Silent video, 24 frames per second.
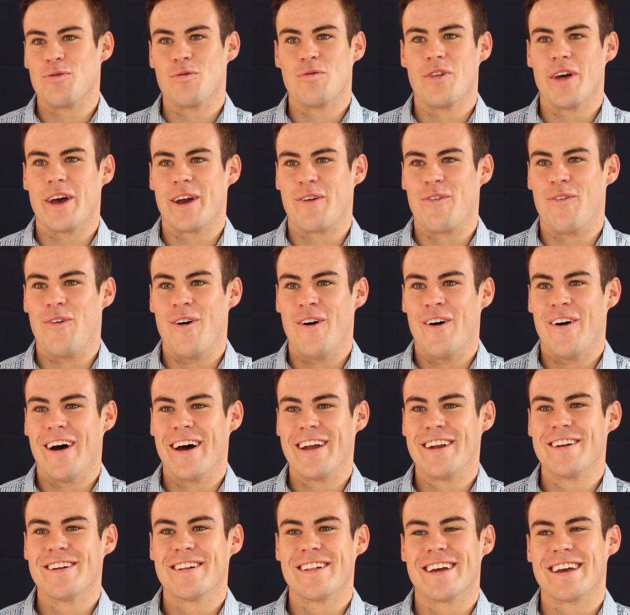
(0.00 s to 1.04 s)
like
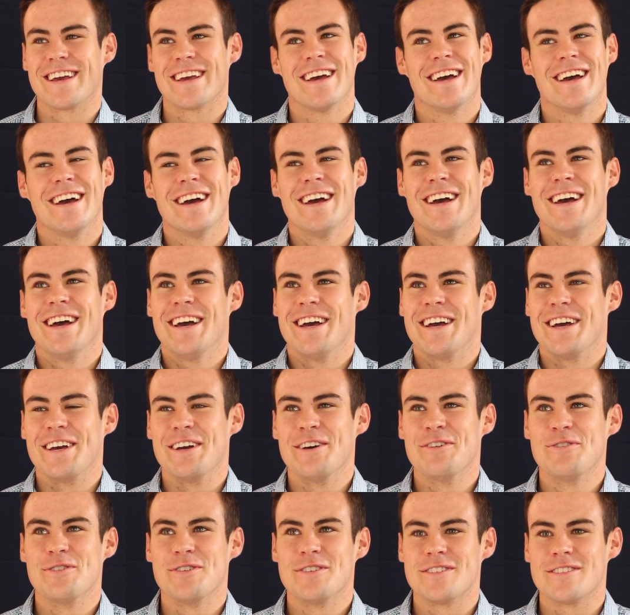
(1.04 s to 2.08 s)
water, like
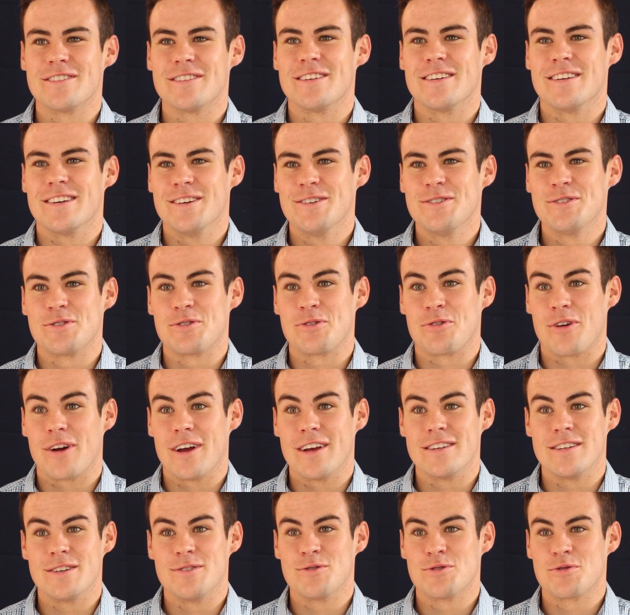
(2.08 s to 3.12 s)
it was
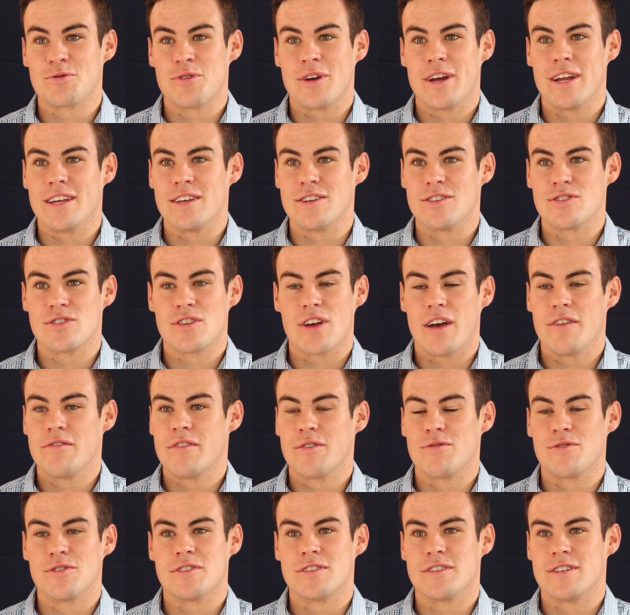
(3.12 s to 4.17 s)
crazy. It was raining. I've
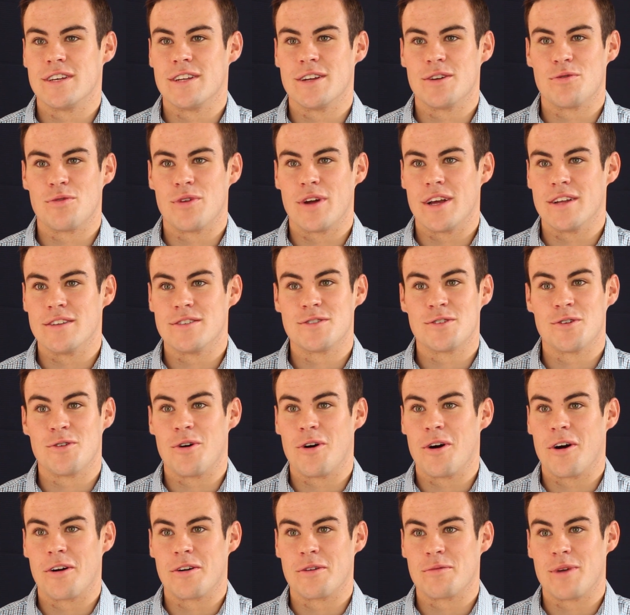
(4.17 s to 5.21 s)
never seen it rain so
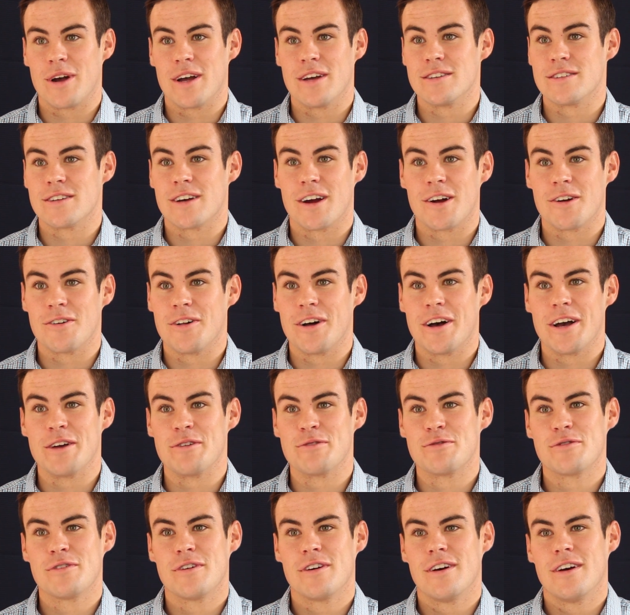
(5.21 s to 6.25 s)
hard in my entire
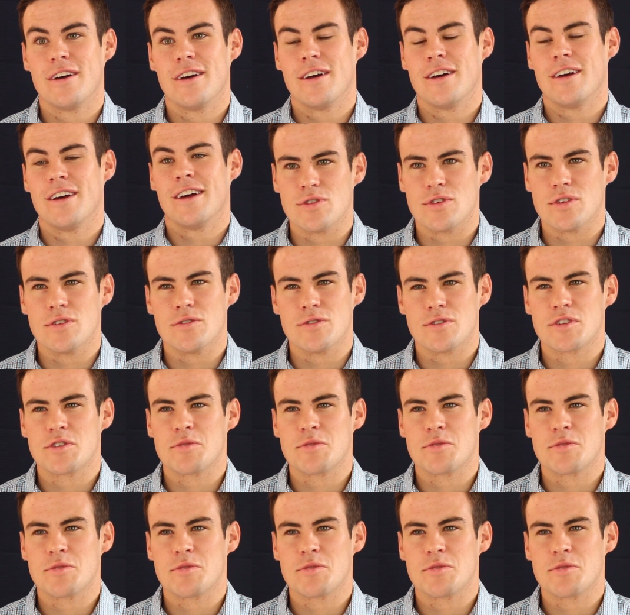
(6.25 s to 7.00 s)
life. It was a